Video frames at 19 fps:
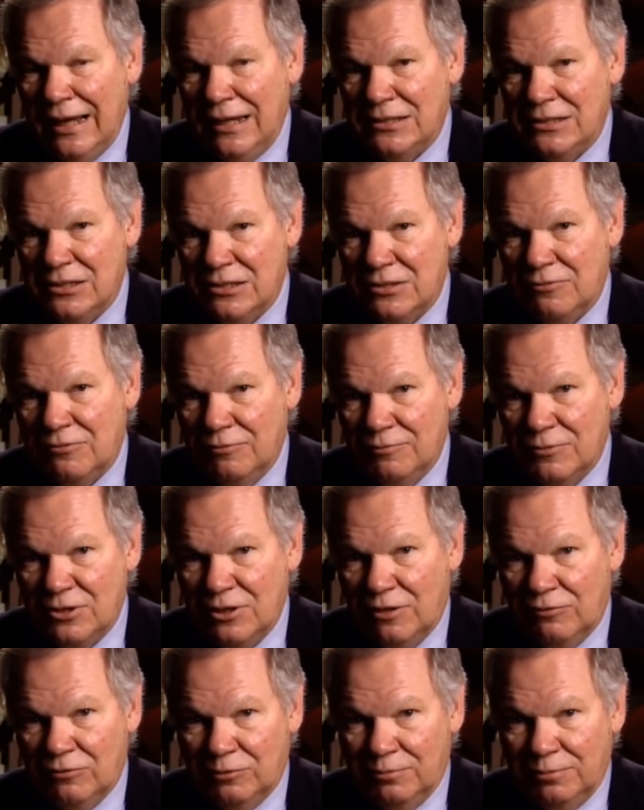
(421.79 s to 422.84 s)
exits from
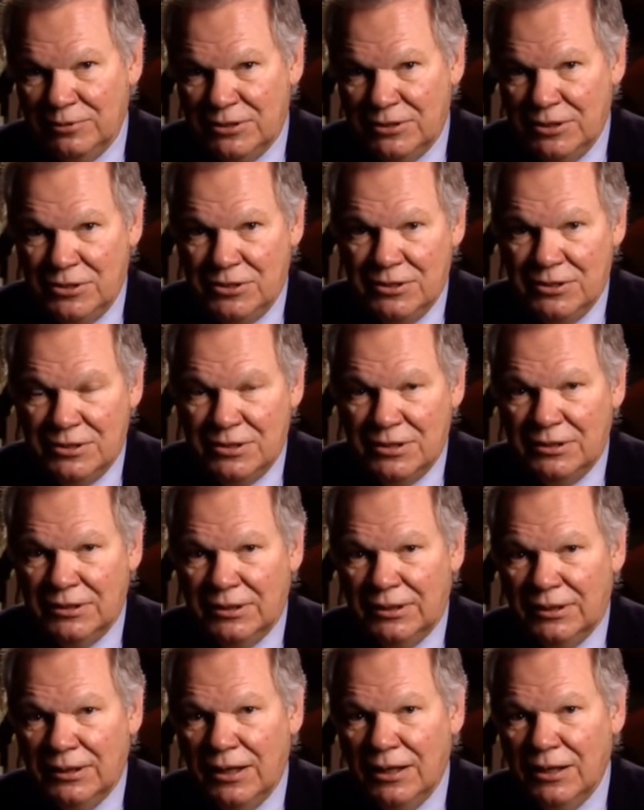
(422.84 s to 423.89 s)
several positions in
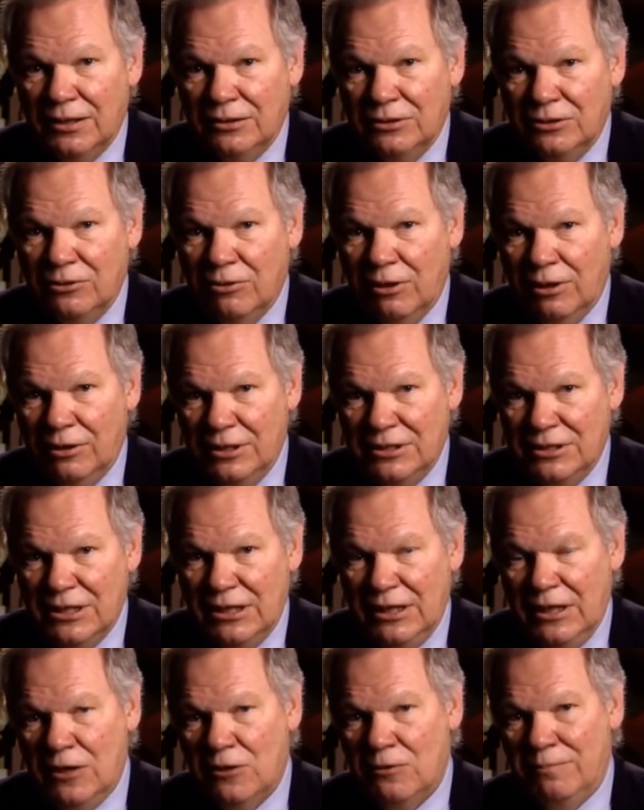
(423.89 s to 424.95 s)
the lung to go out
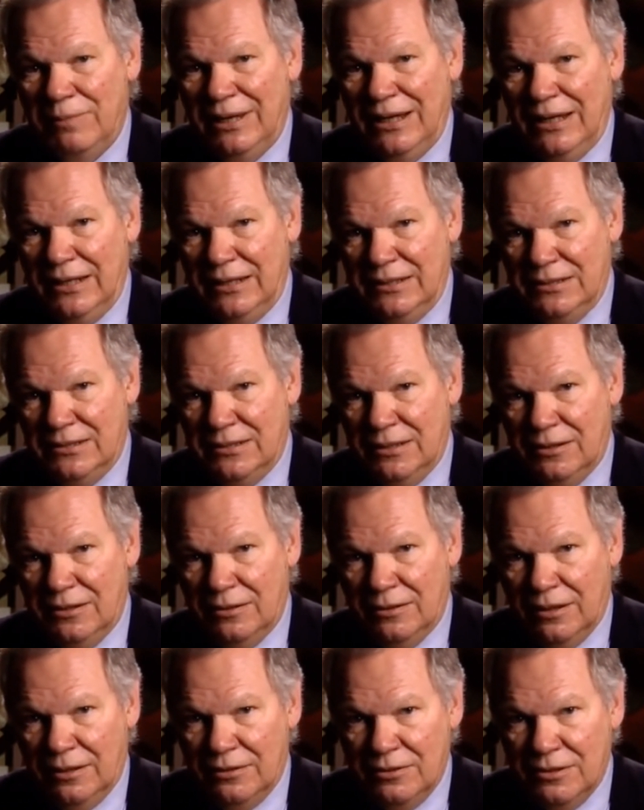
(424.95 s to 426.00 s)
into air bags that
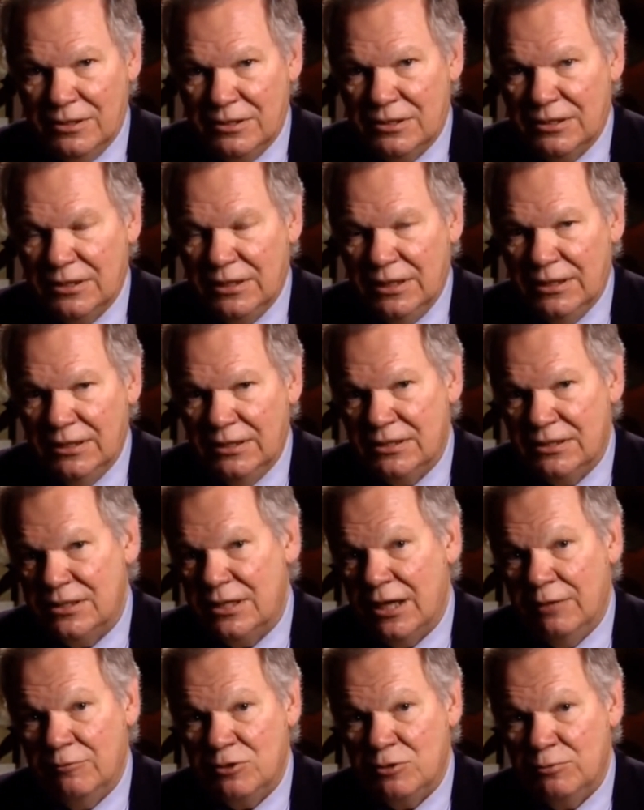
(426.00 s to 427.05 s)
are under the skin and
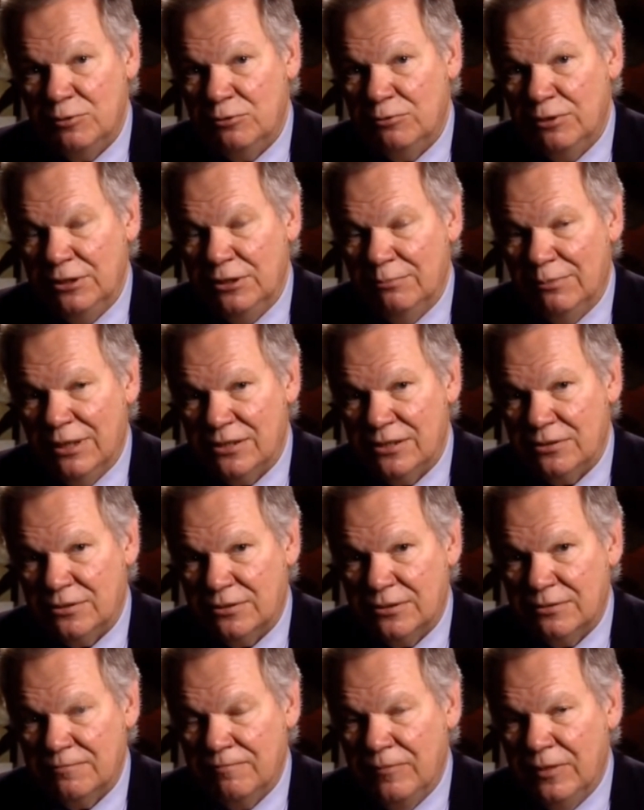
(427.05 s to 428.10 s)
sandwiched between the
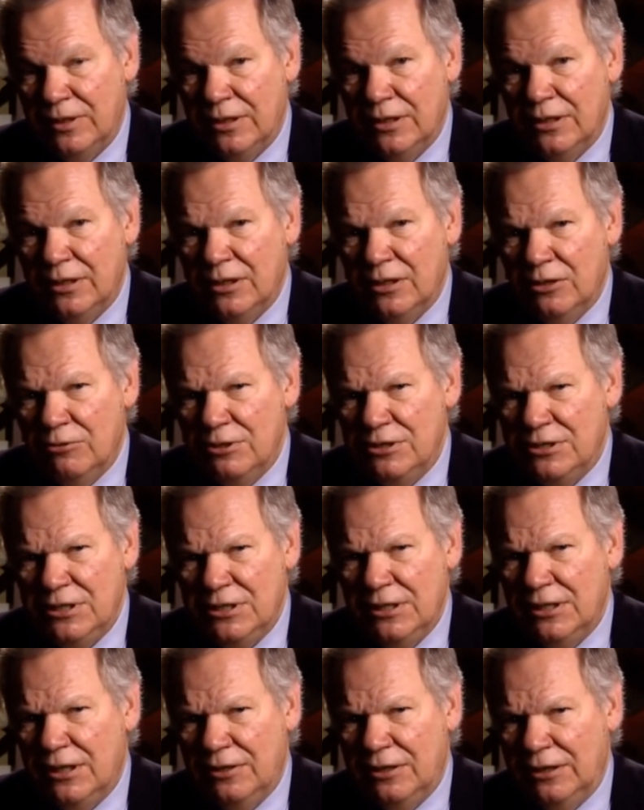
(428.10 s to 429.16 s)
muscles. We
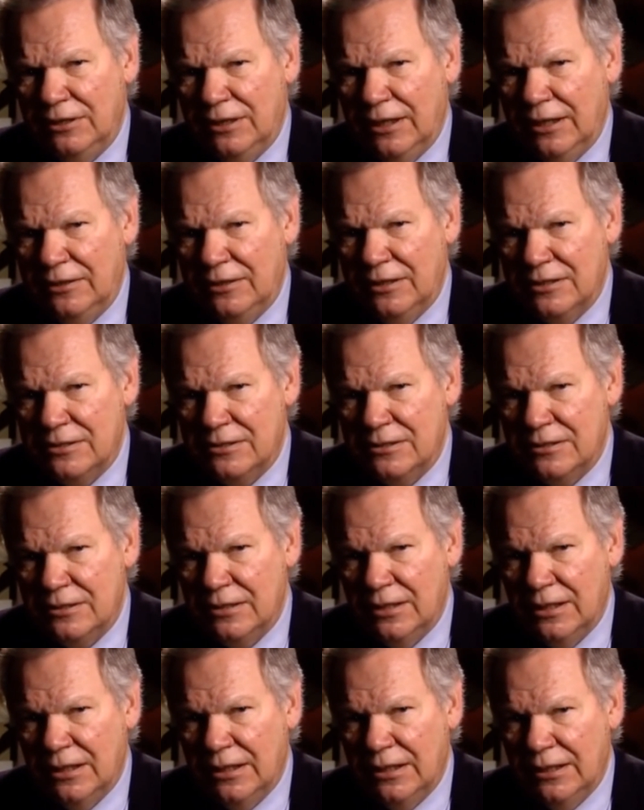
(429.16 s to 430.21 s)
see nothing like this
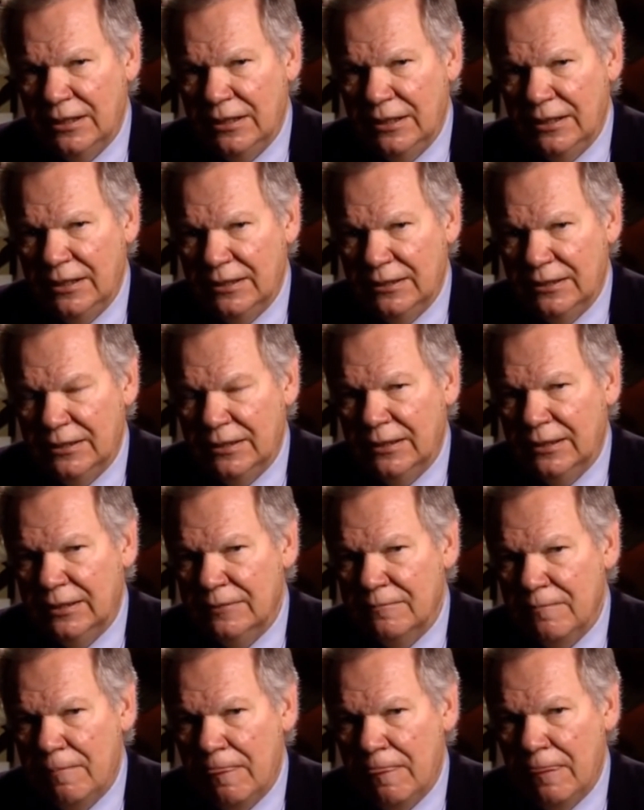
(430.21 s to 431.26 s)
in